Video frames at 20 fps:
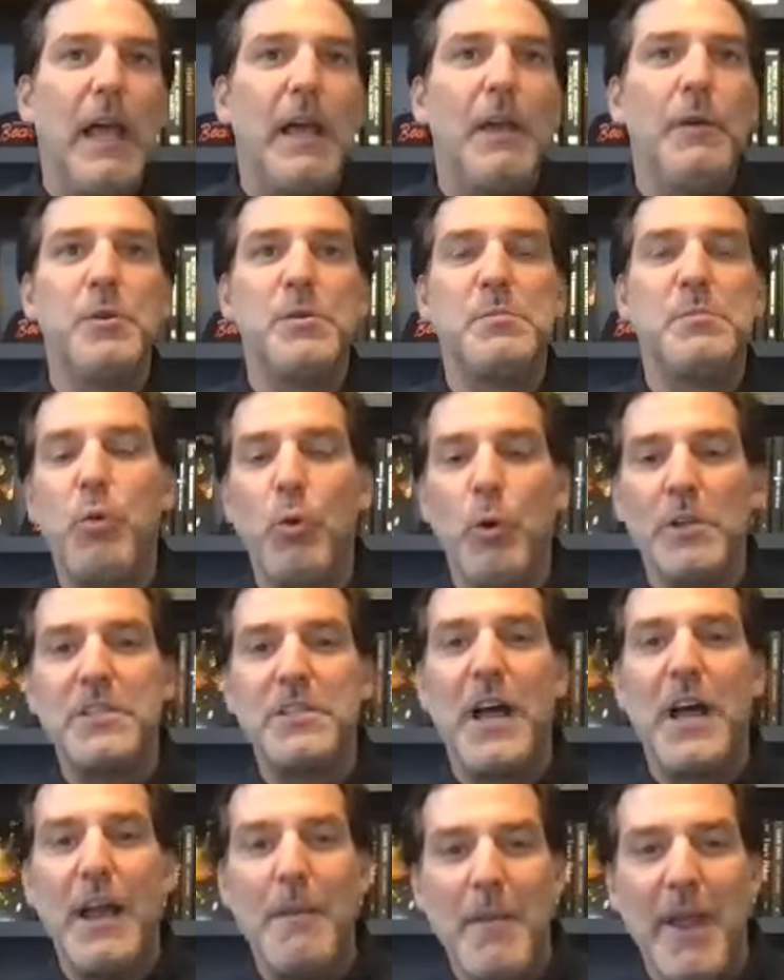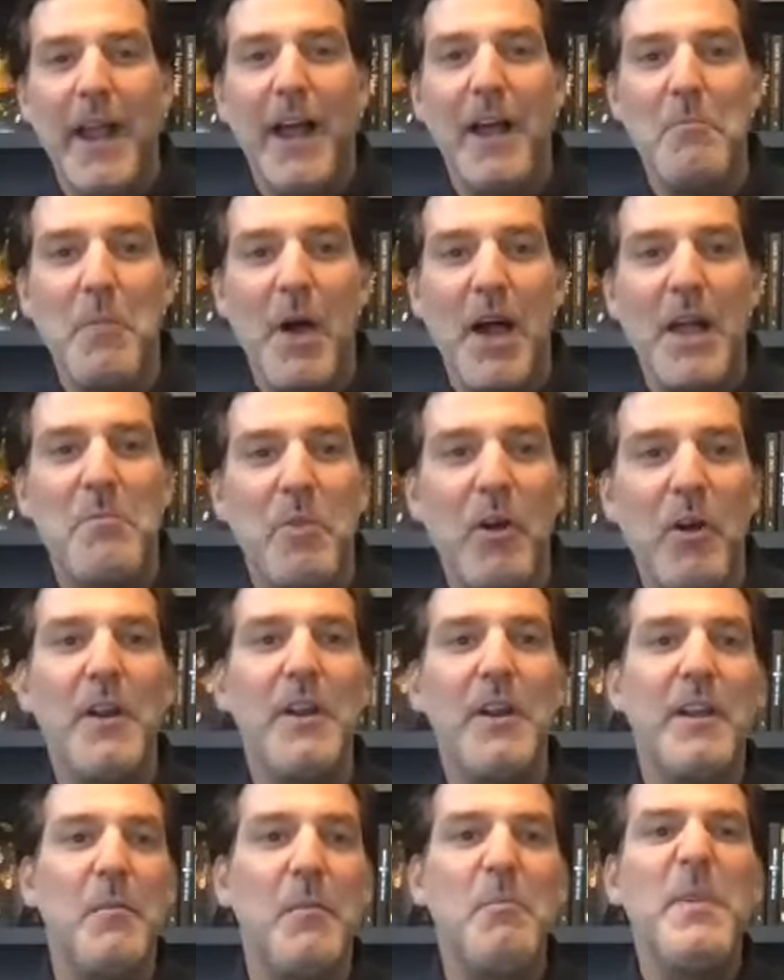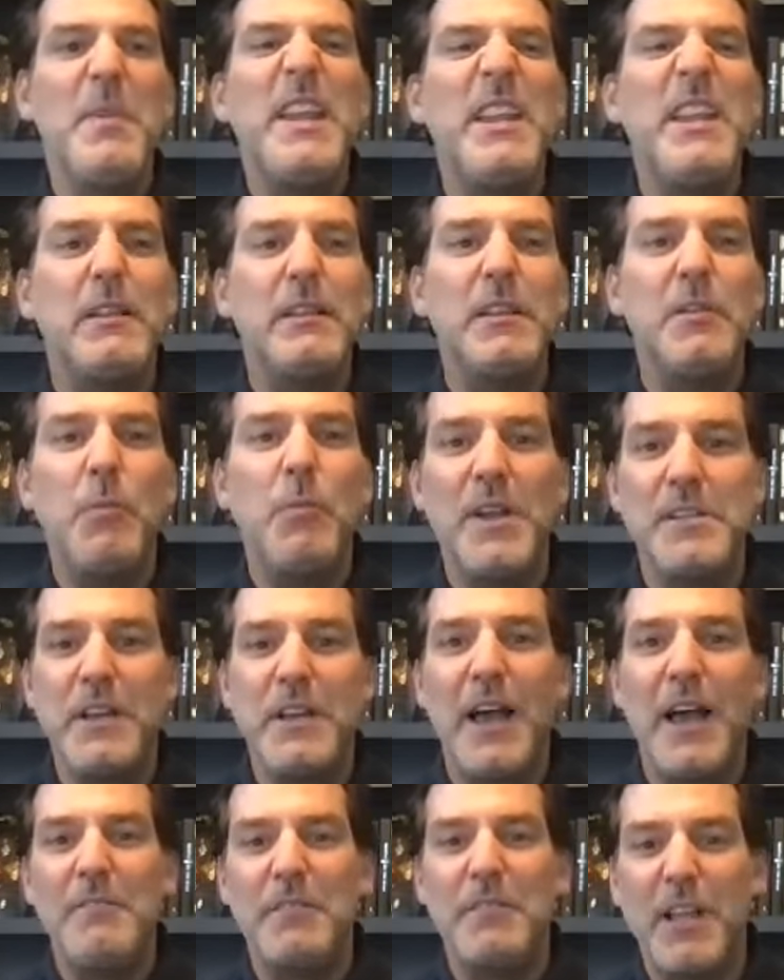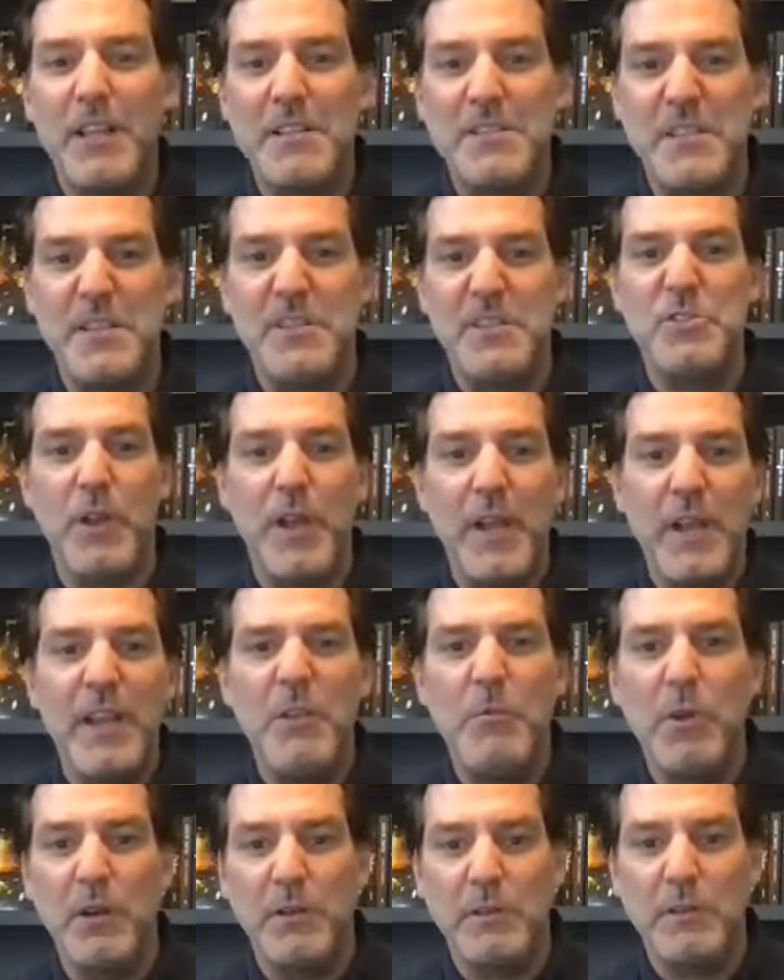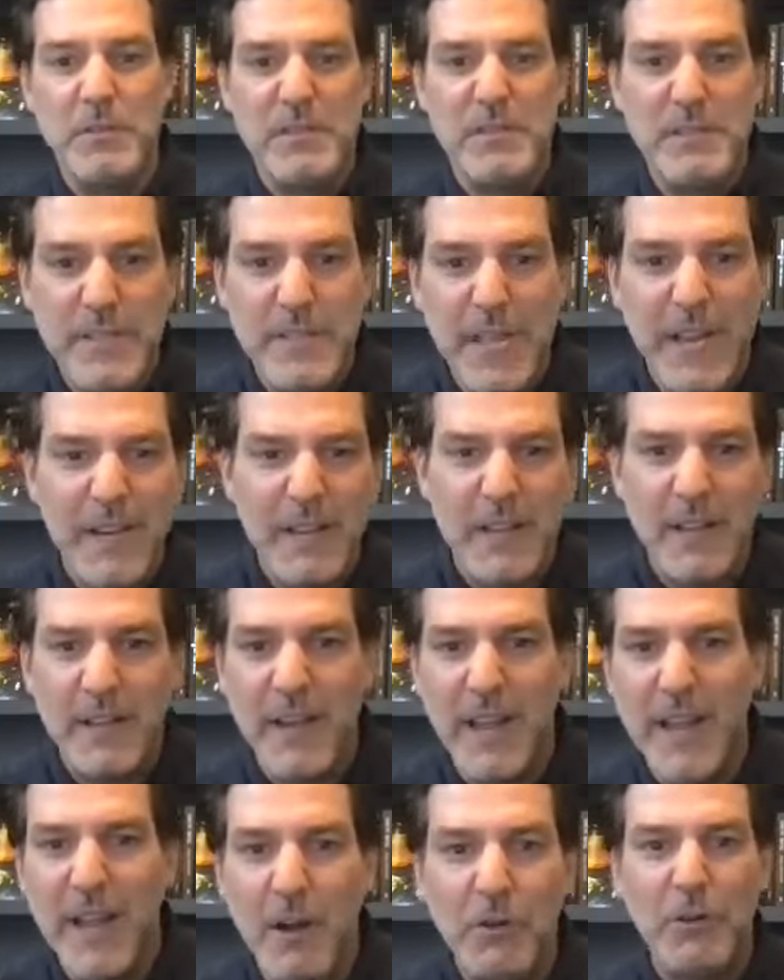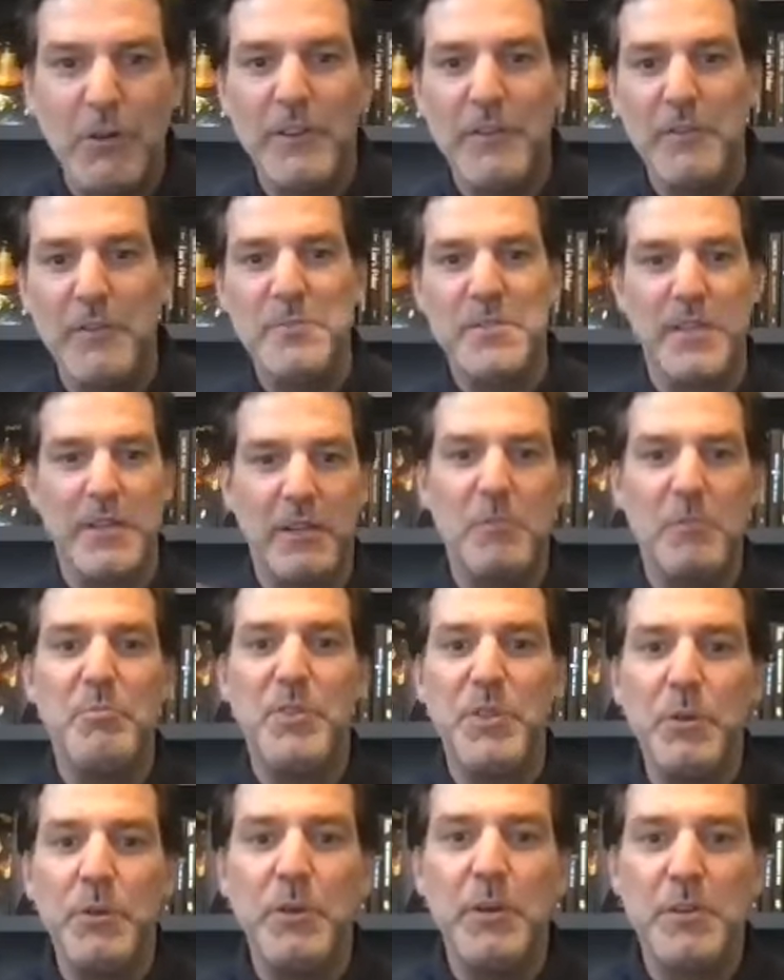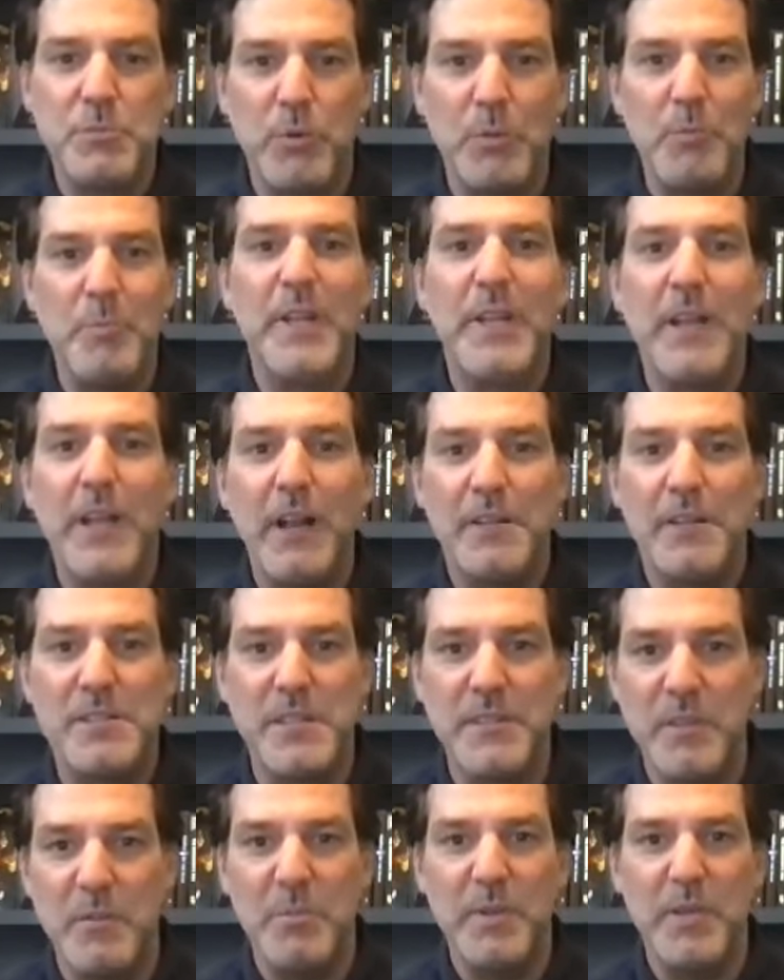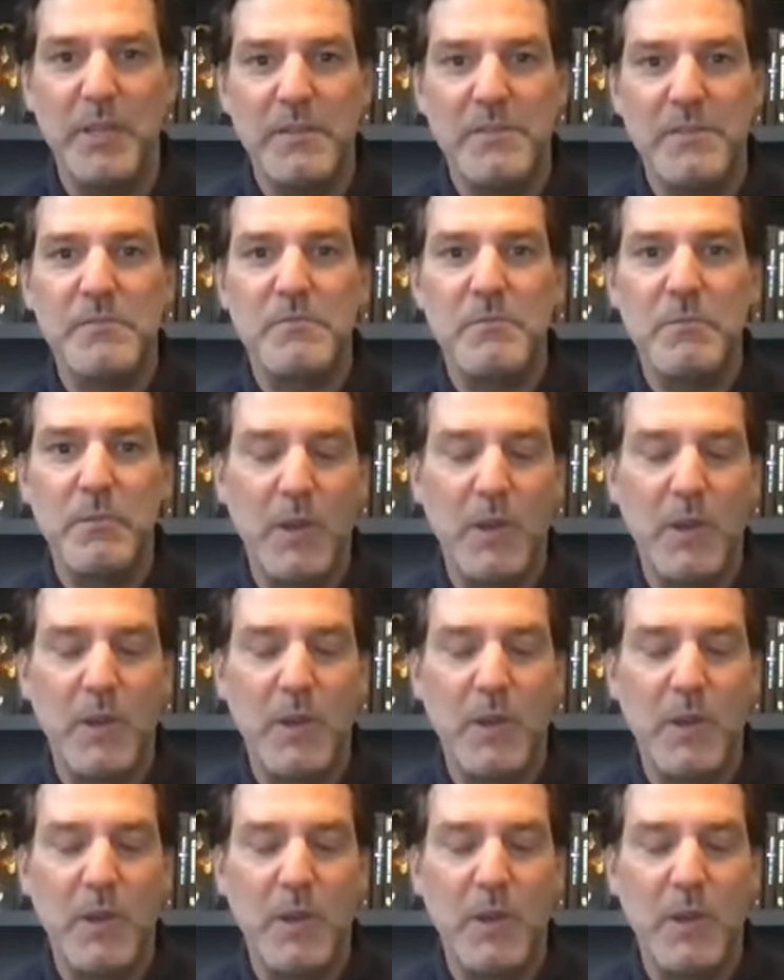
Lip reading: it was poor timing on my part. It immediately went to high velocity trading where data and algorithms and computers were beating us in the pits.